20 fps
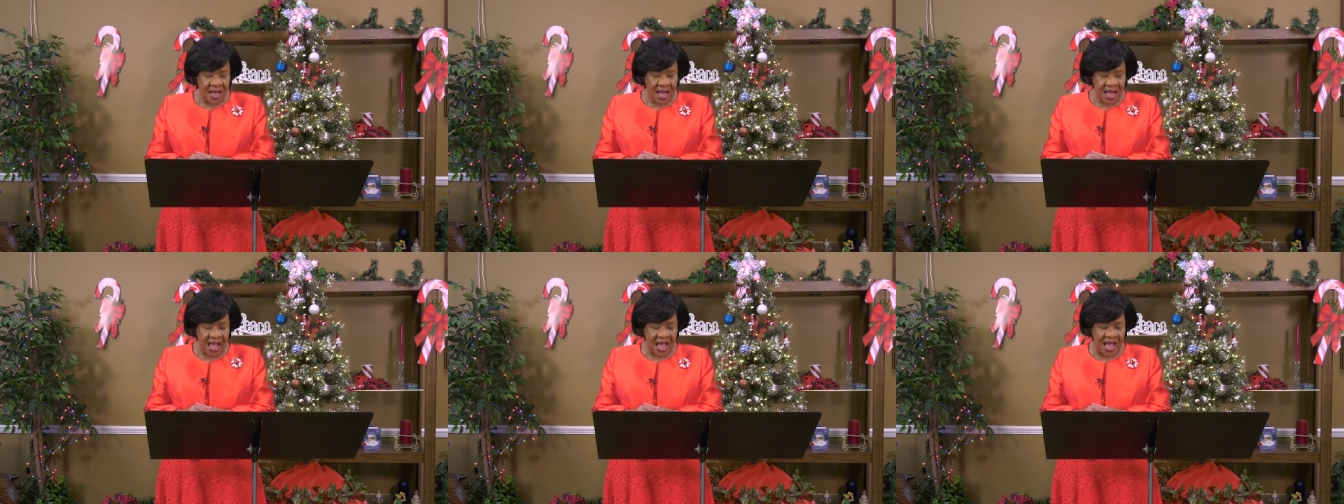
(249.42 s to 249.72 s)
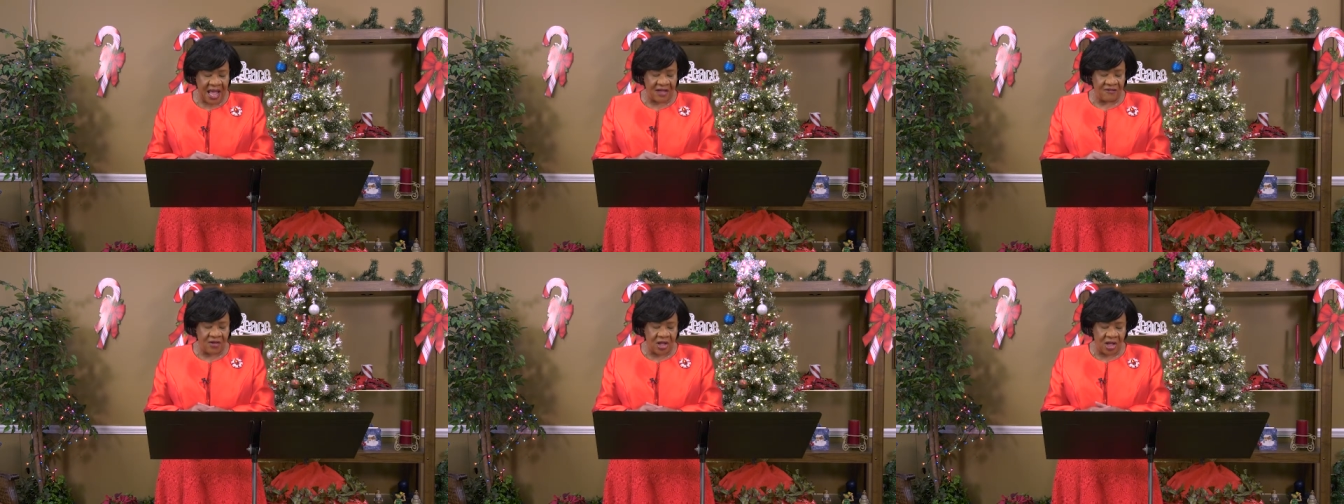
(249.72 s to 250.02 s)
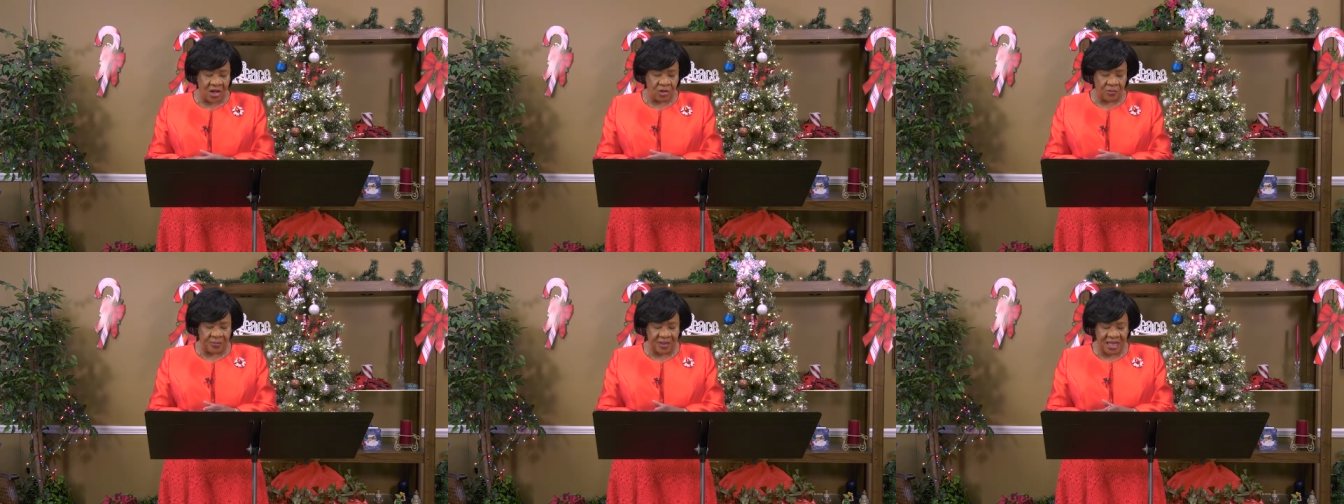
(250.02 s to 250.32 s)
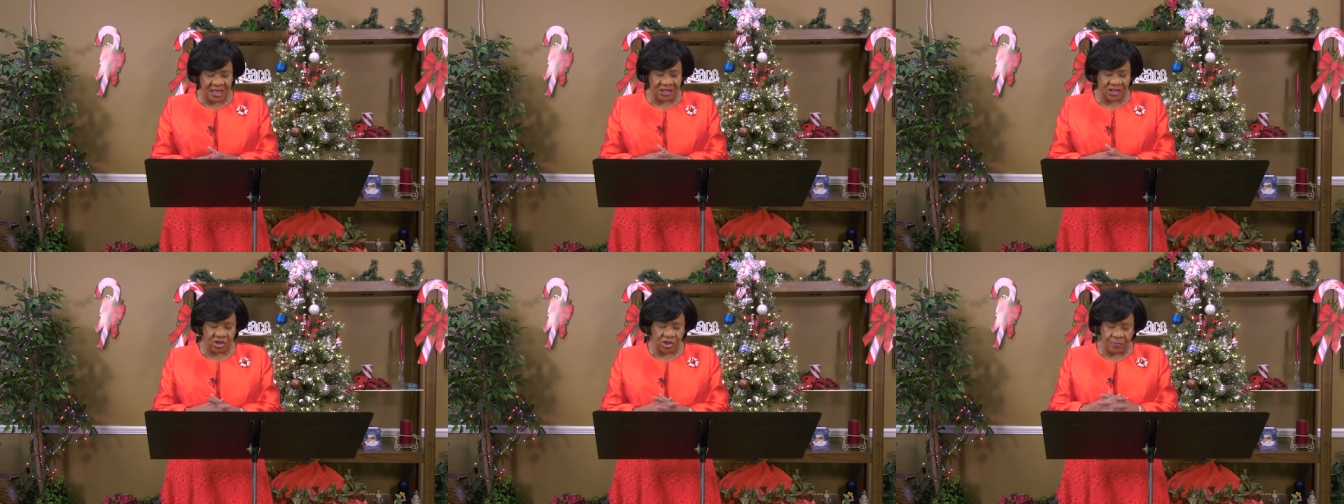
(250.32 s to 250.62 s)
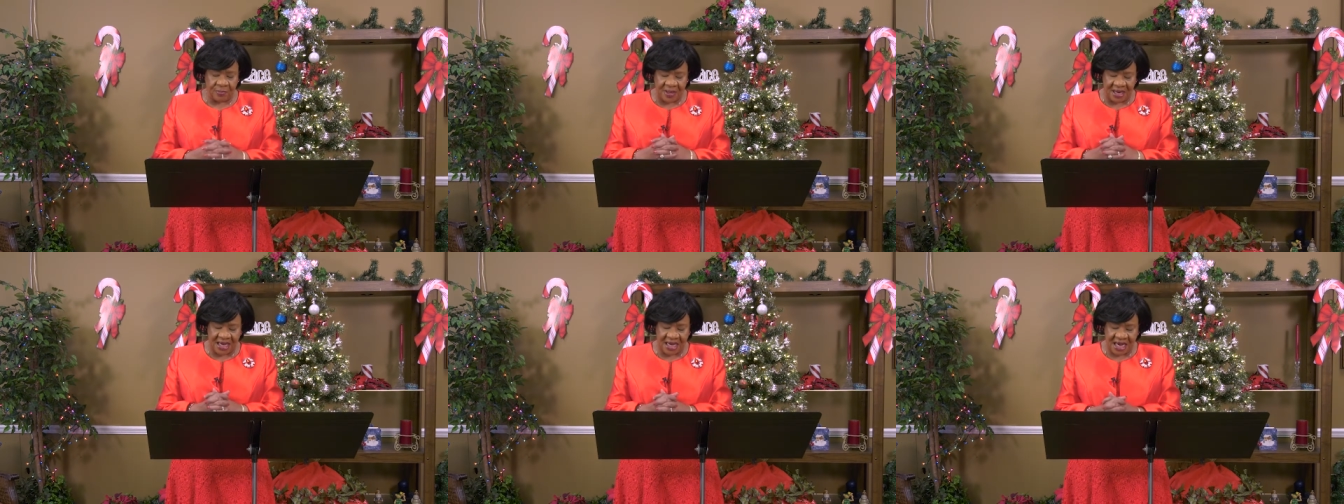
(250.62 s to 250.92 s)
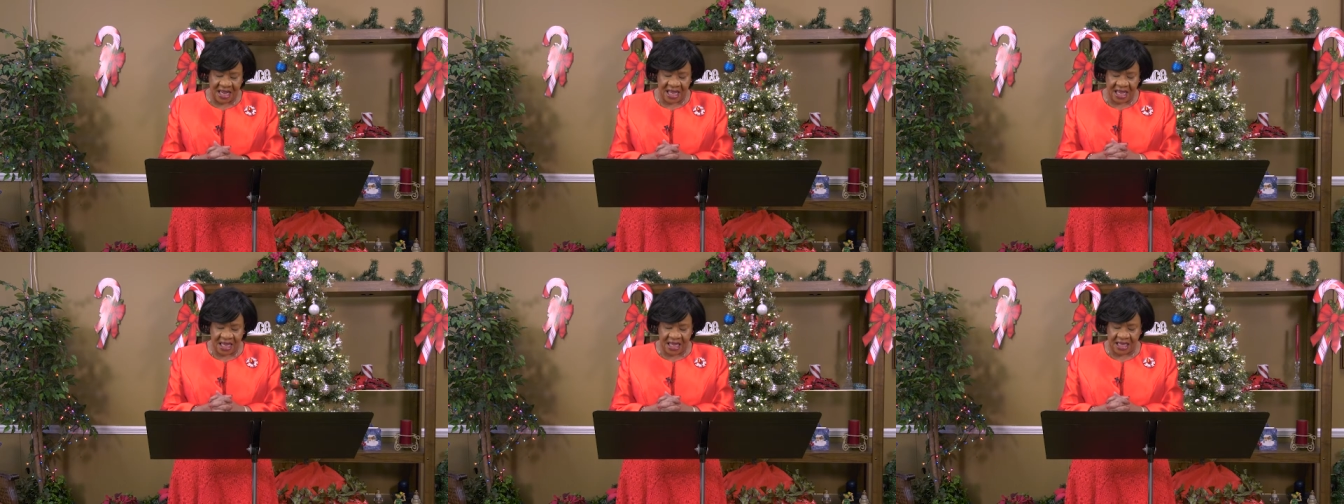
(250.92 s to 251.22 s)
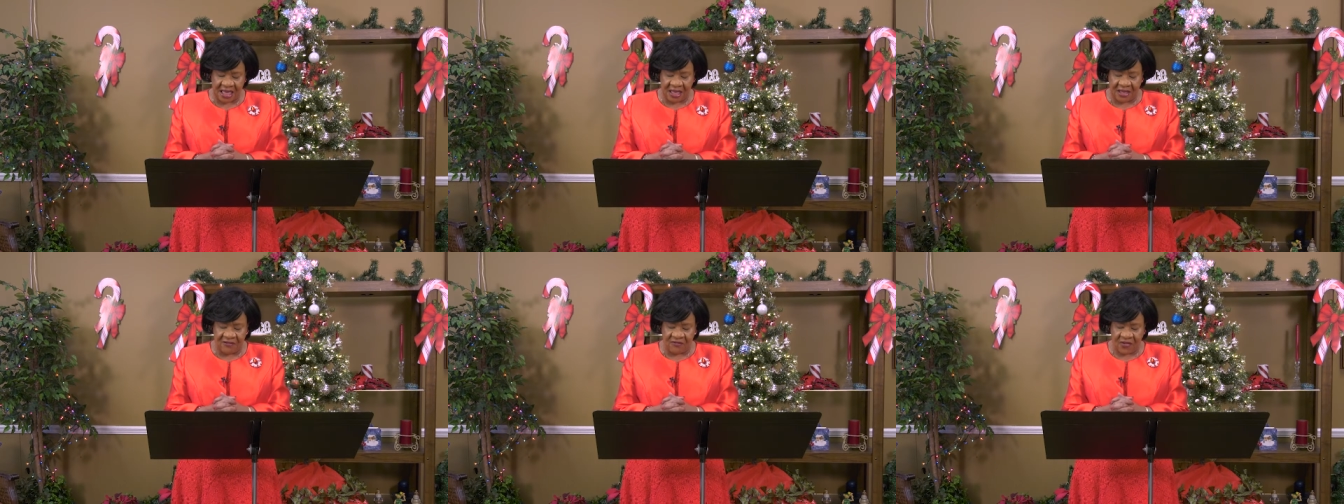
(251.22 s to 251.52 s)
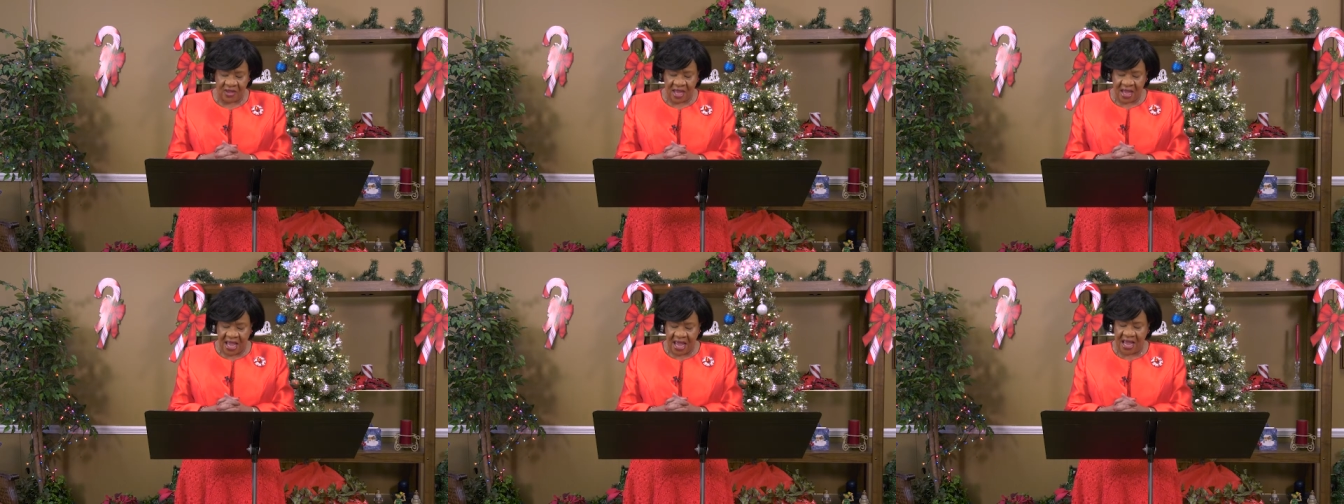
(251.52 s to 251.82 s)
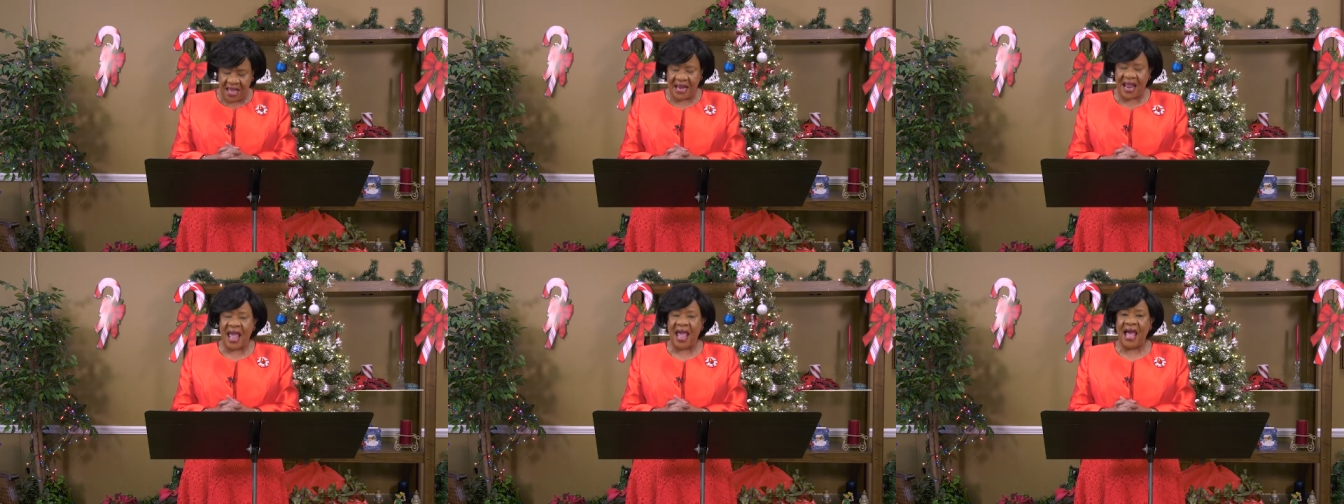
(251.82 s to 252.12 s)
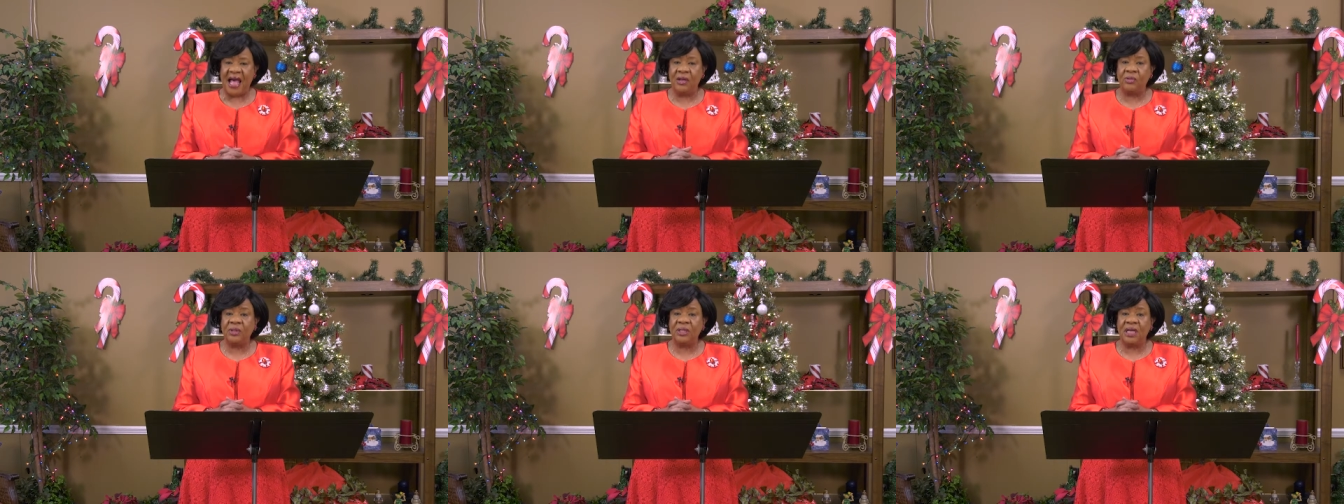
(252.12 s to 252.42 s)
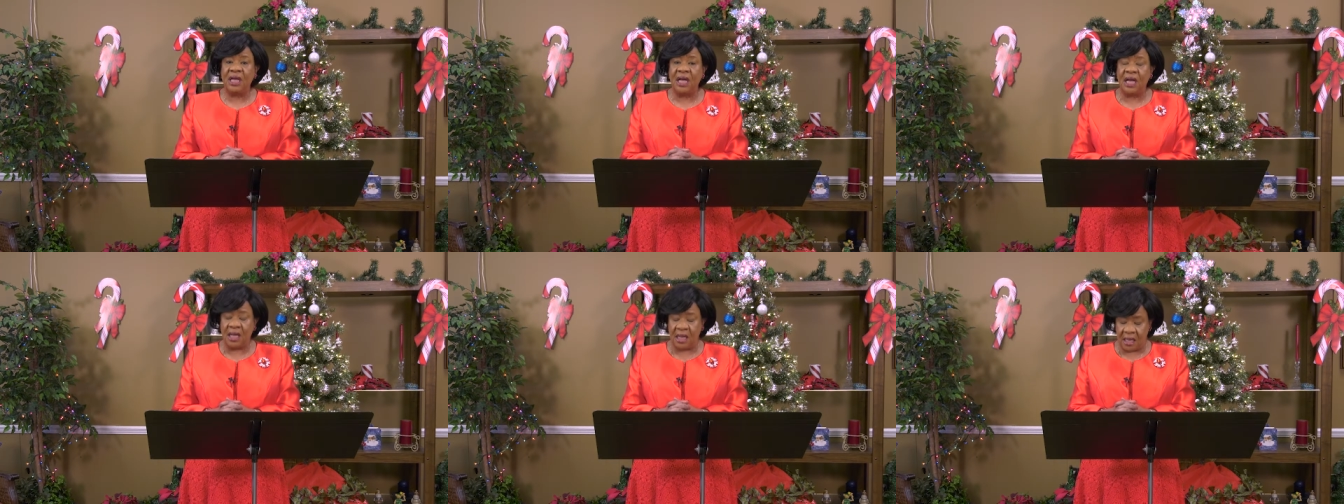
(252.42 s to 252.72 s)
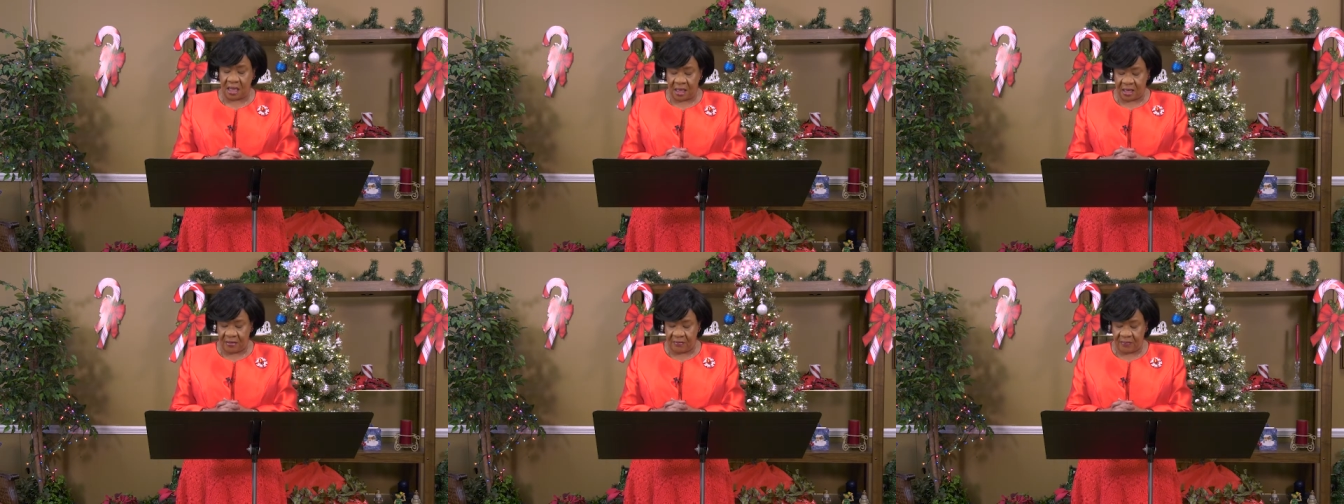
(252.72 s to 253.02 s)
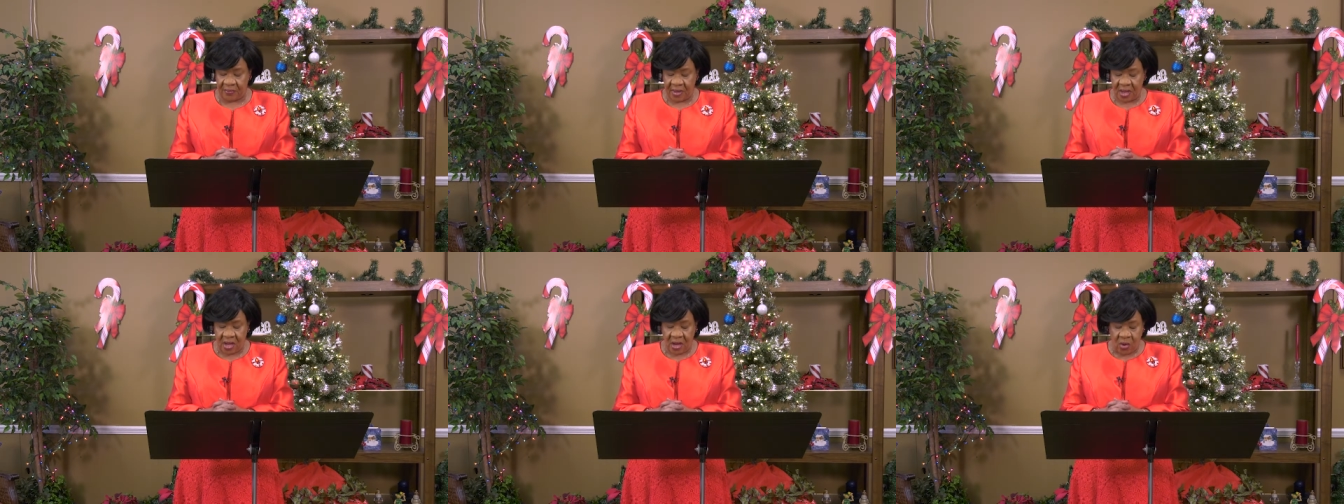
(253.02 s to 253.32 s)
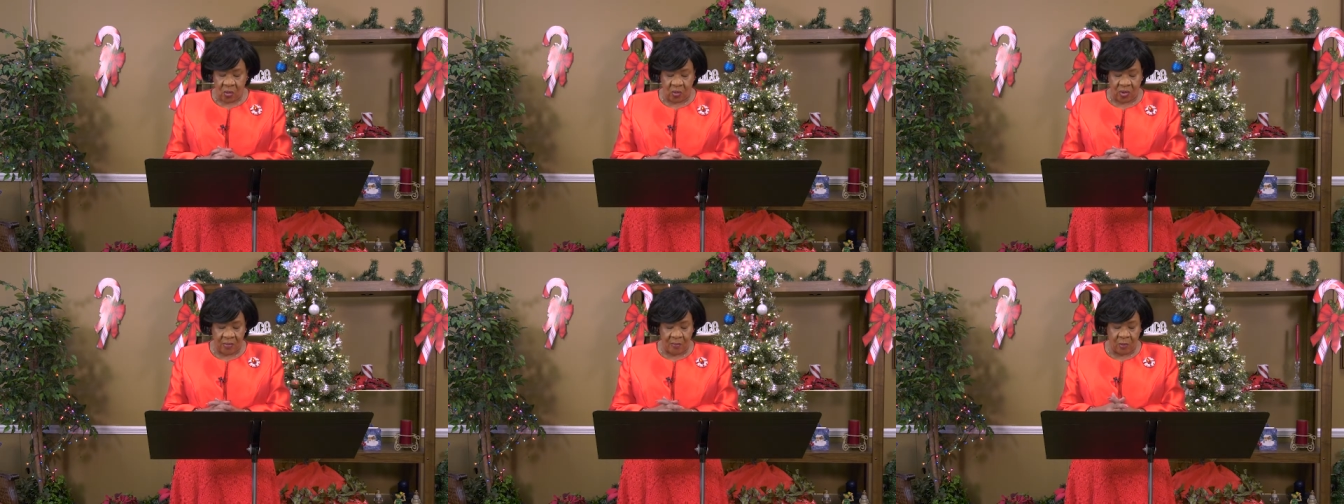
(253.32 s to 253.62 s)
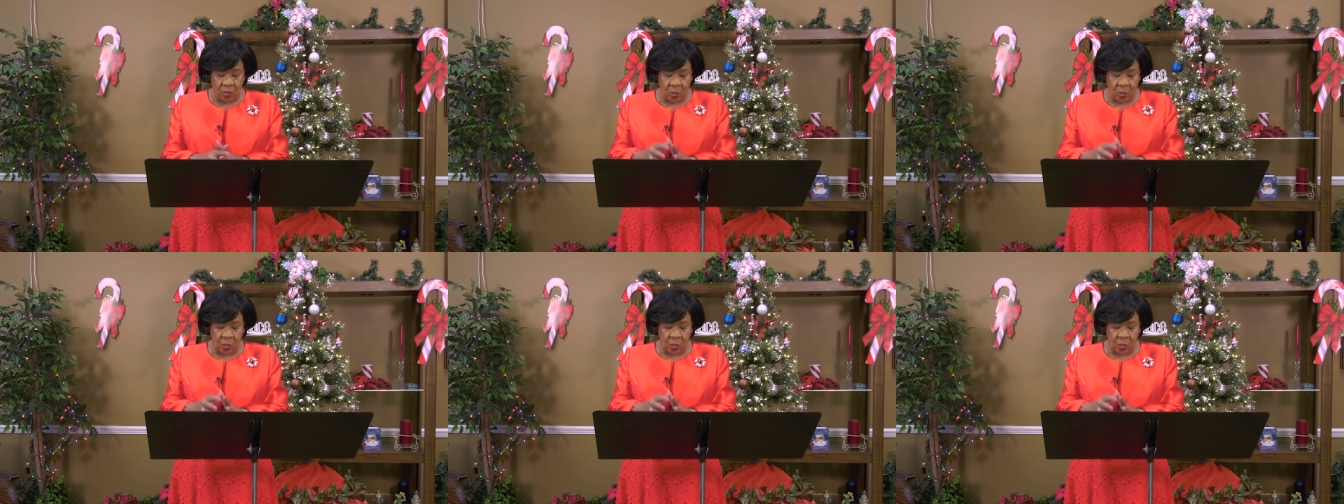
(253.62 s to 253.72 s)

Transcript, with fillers: have hope is to believe an outcome will,